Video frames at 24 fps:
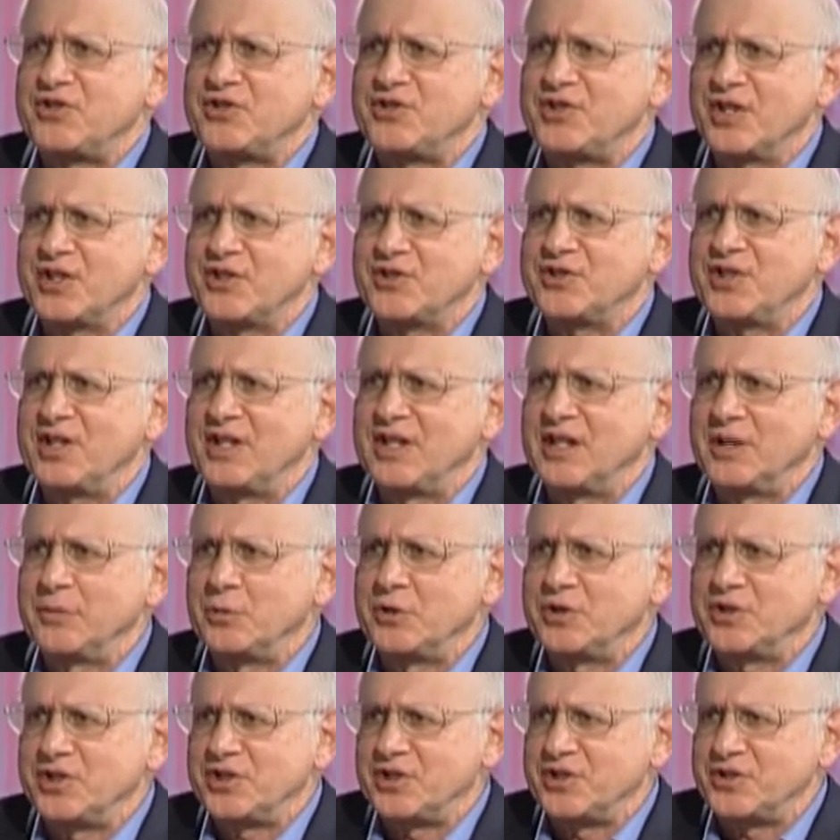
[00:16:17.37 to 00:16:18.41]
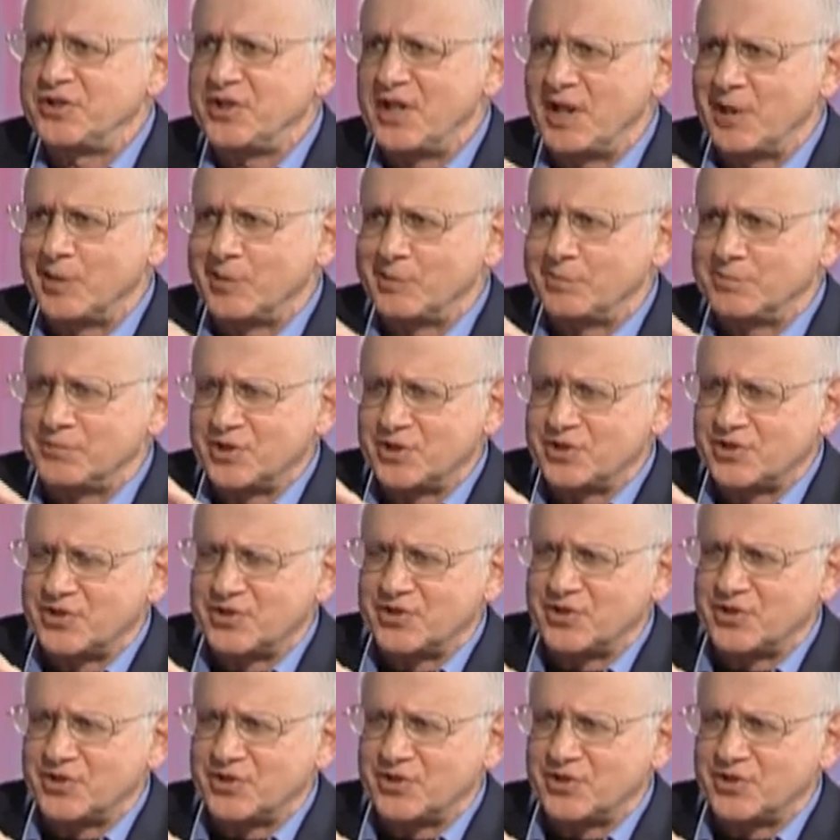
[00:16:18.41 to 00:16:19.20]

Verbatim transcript: 16 images that are just